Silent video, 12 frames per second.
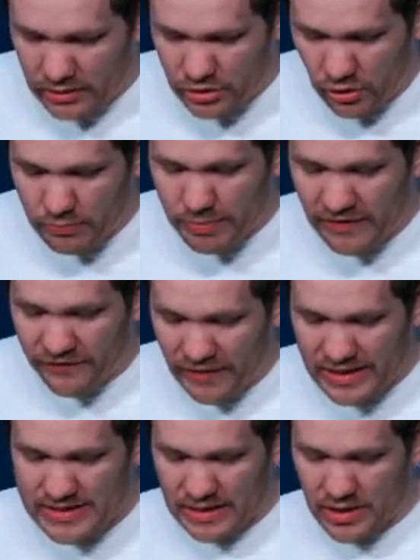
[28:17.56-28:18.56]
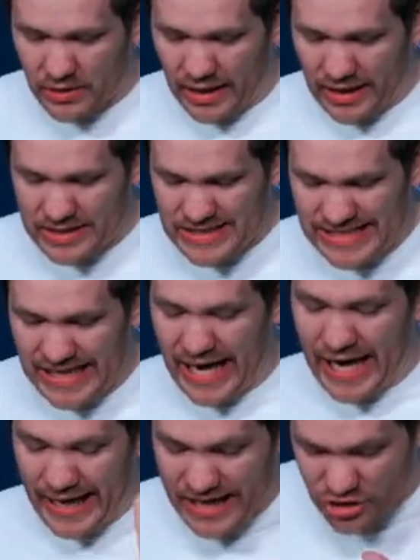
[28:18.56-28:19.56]
"Don't be afraid, Zacharias.
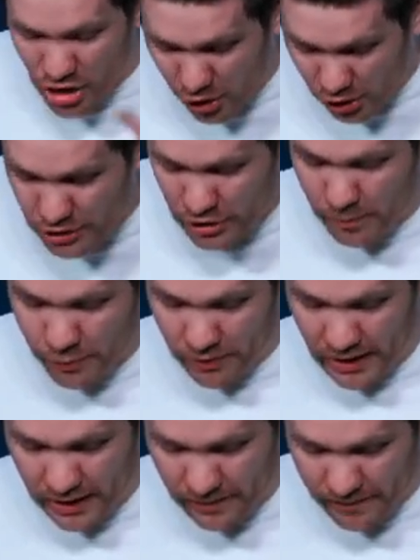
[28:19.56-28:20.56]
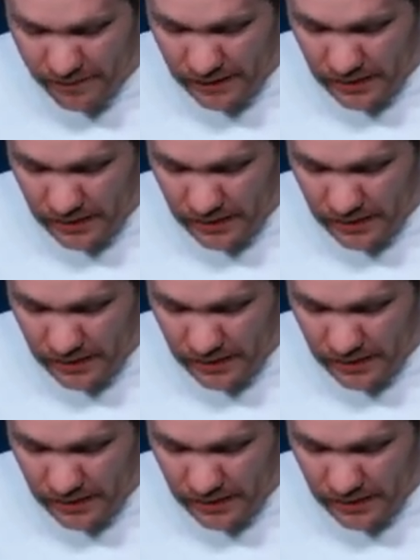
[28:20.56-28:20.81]
God has heard your prayer.